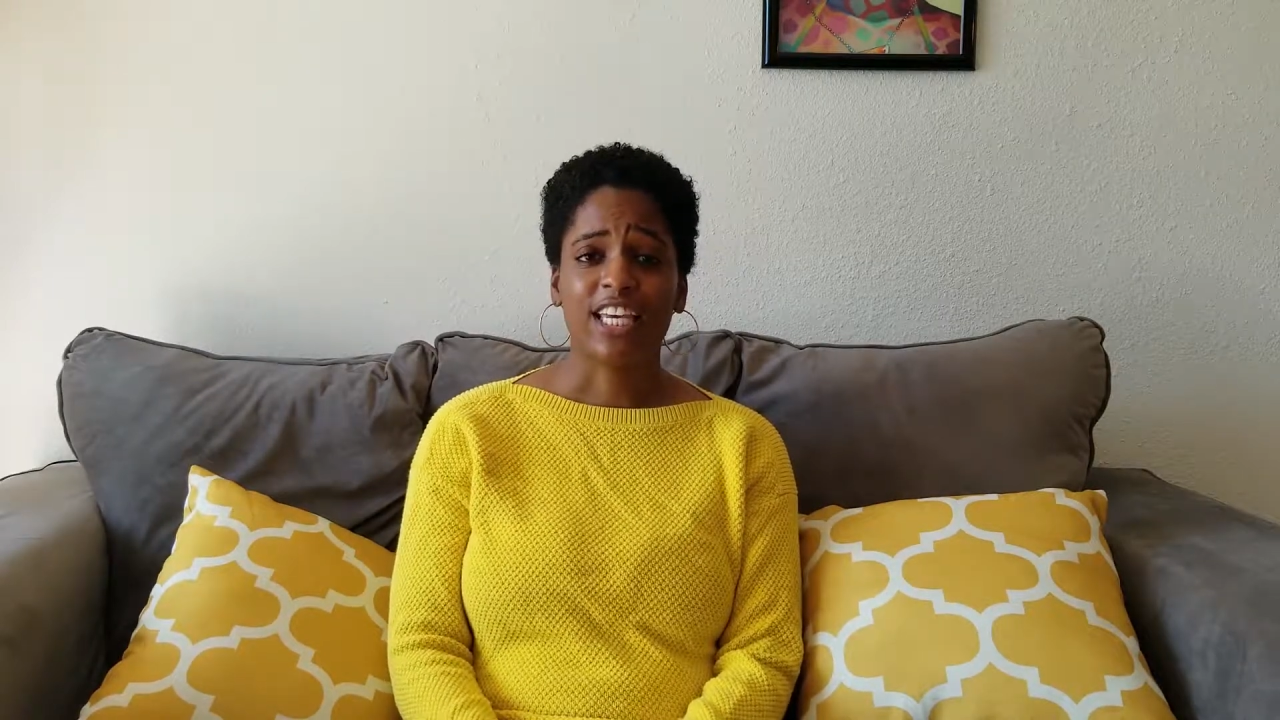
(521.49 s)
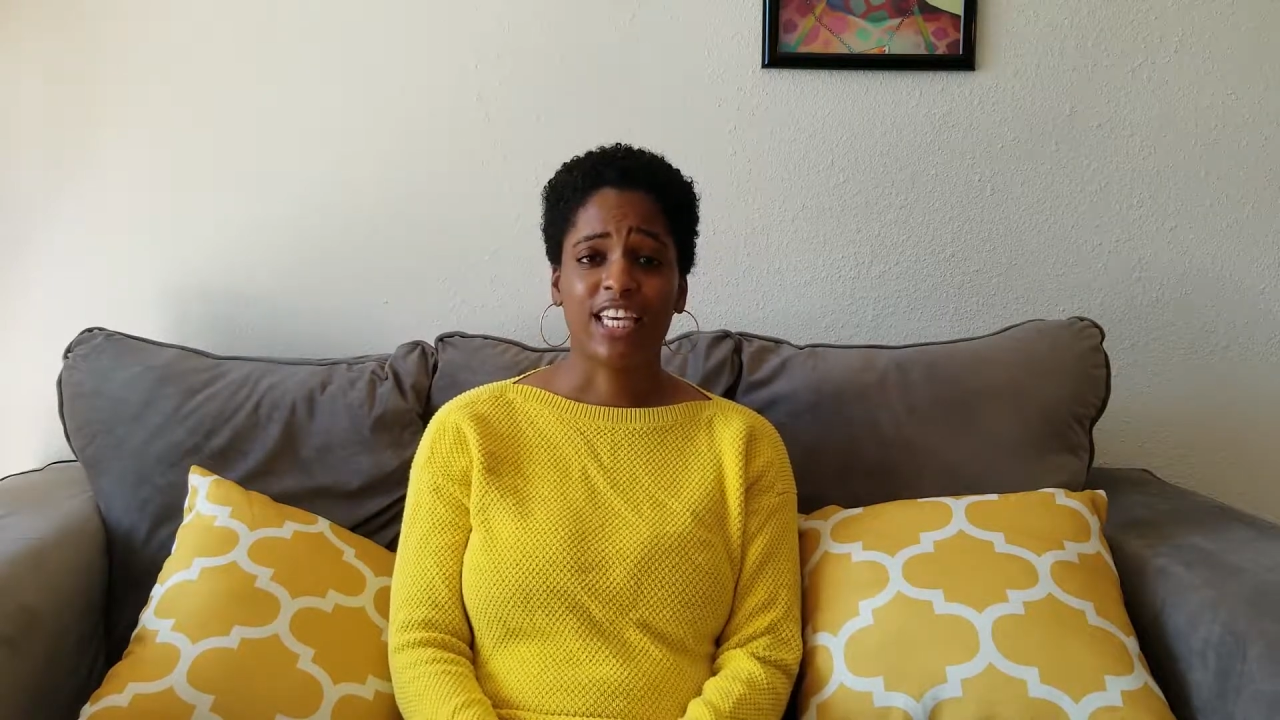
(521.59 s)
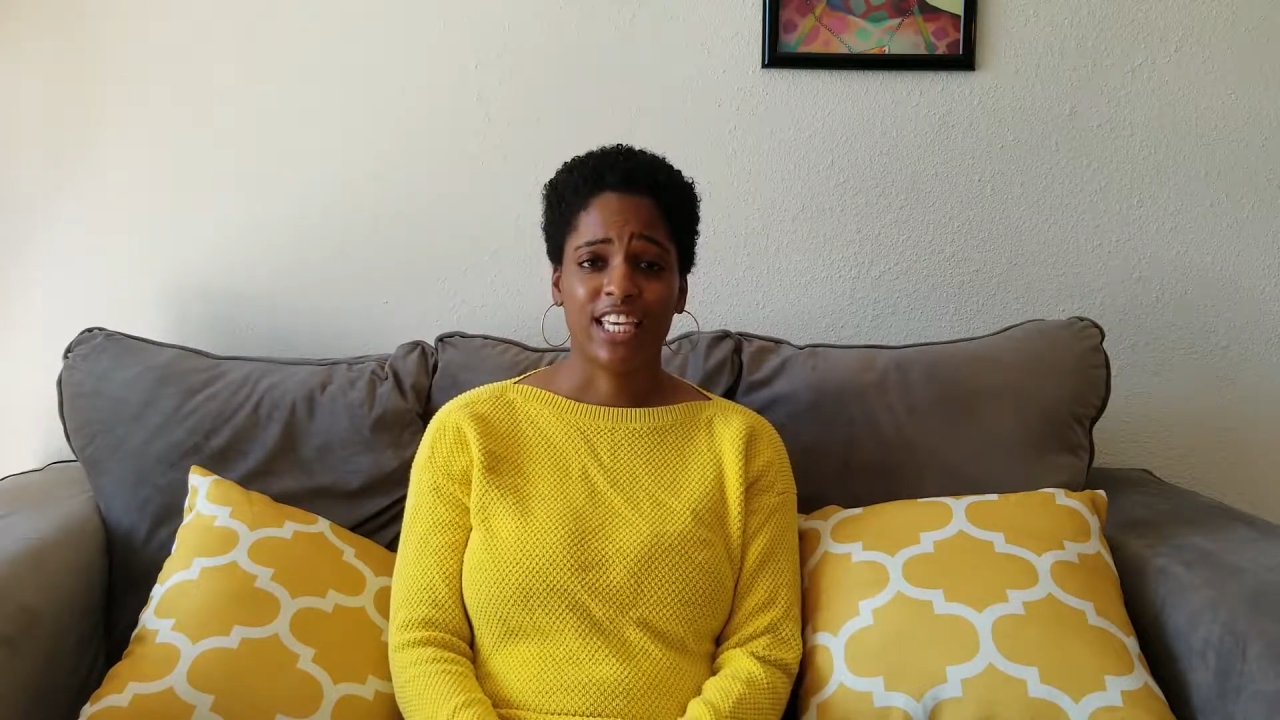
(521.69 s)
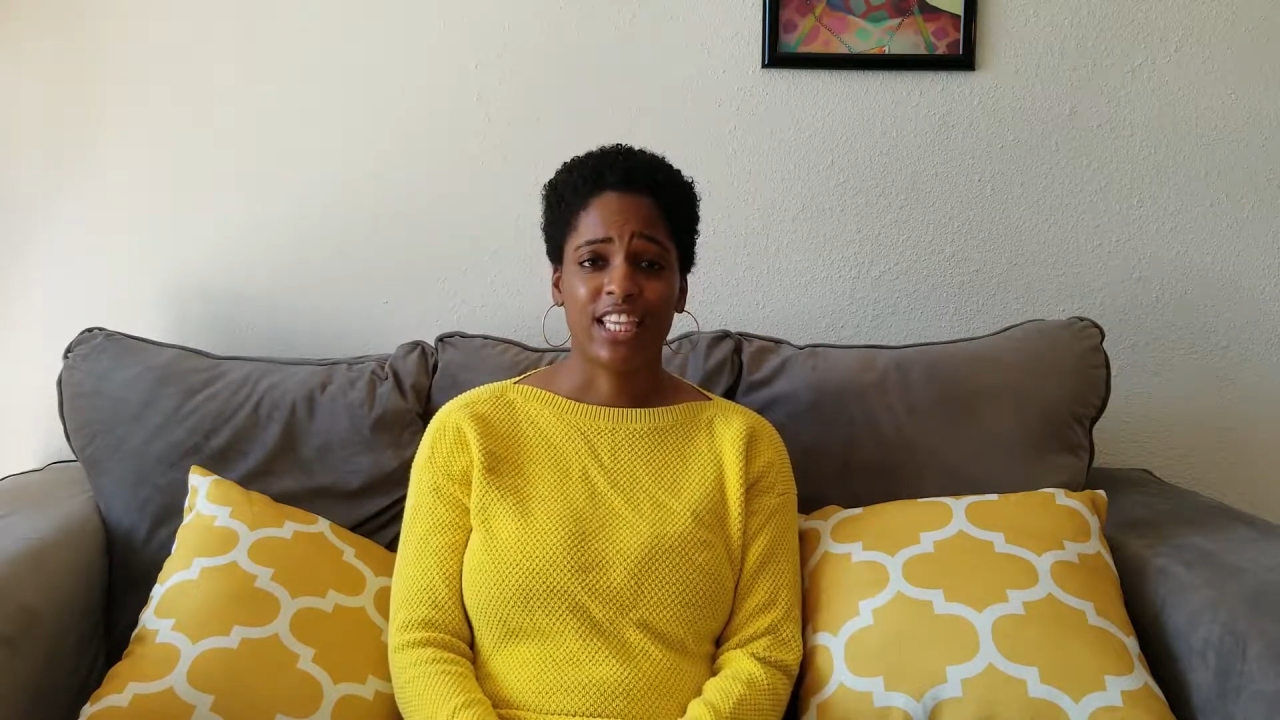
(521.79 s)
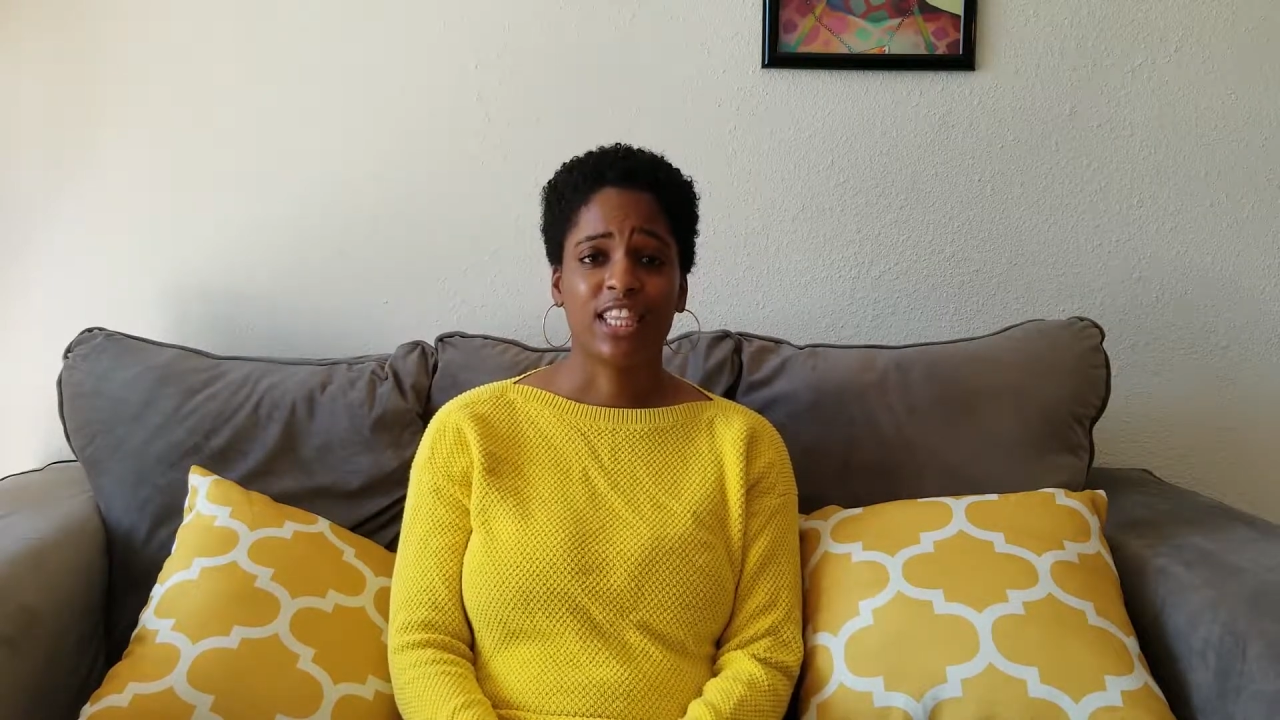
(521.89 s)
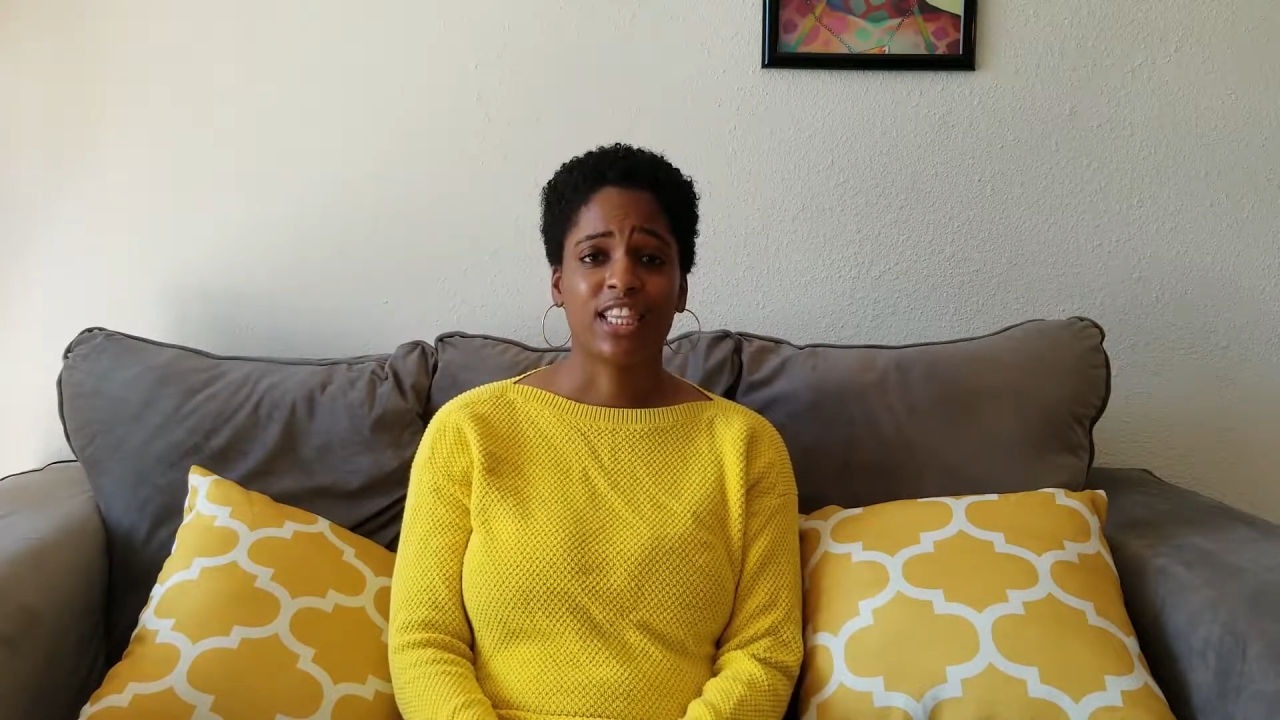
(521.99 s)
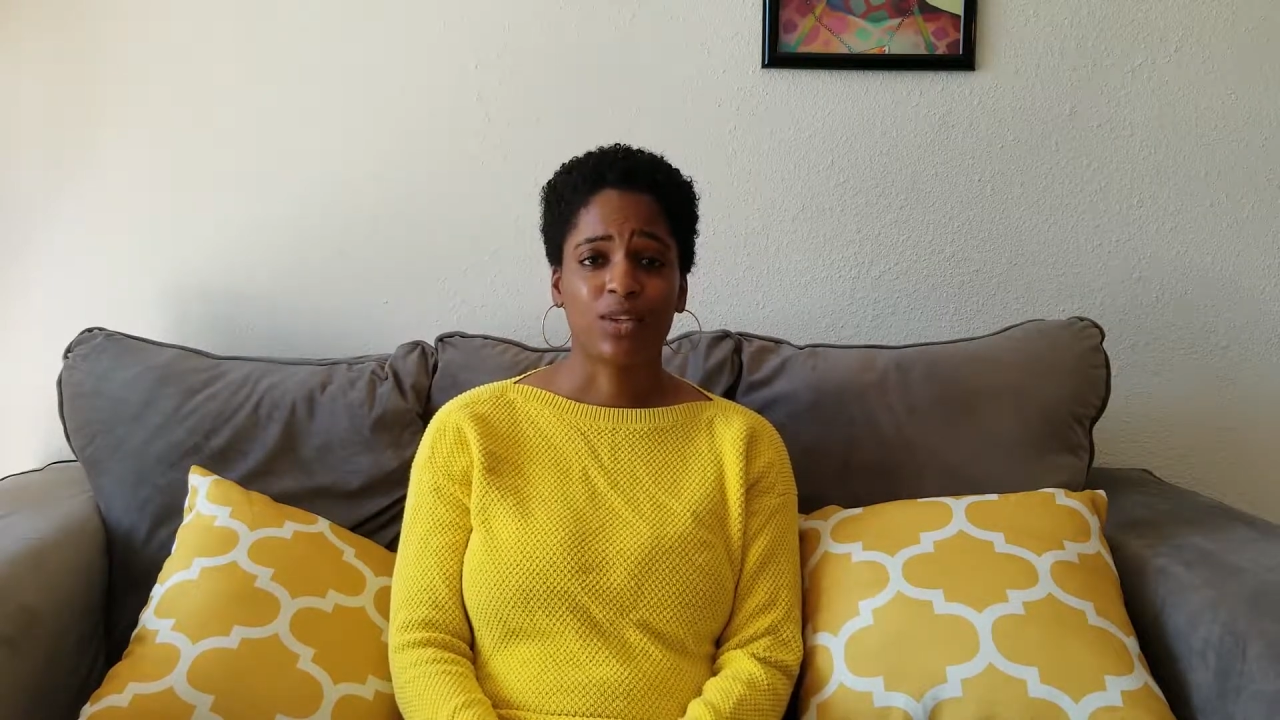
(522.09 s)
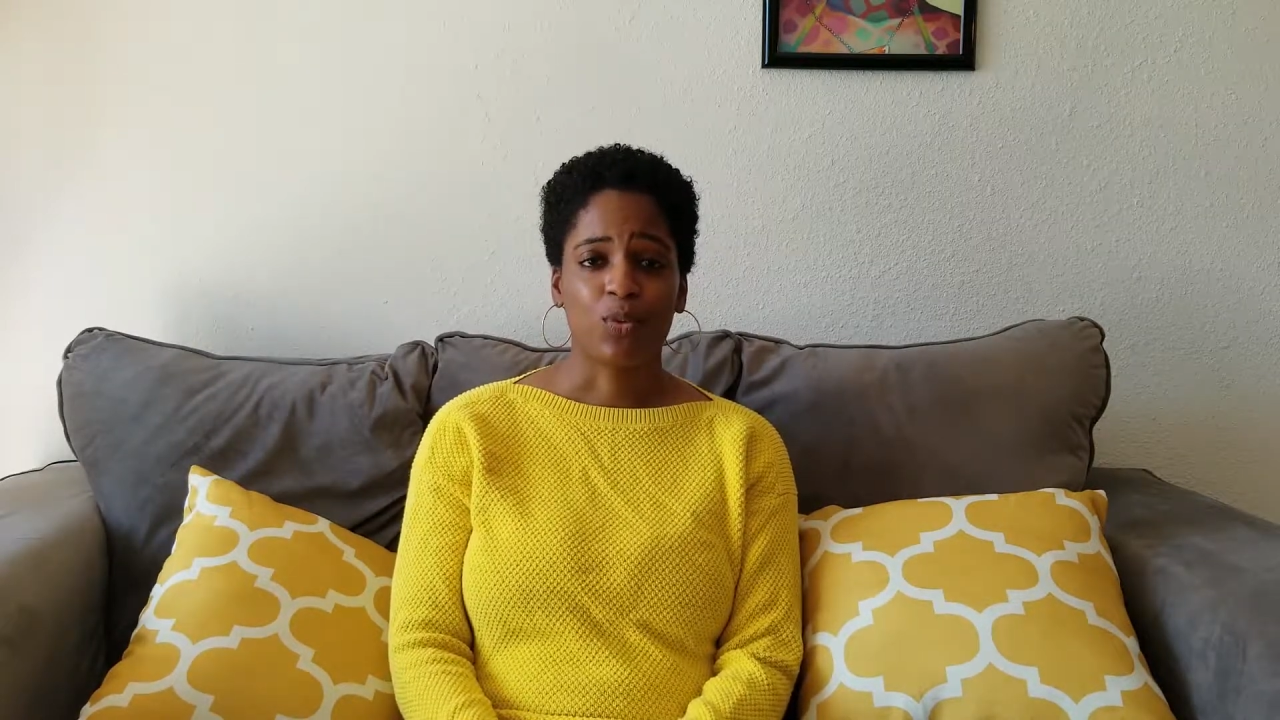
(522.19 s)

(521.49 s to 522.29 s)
in the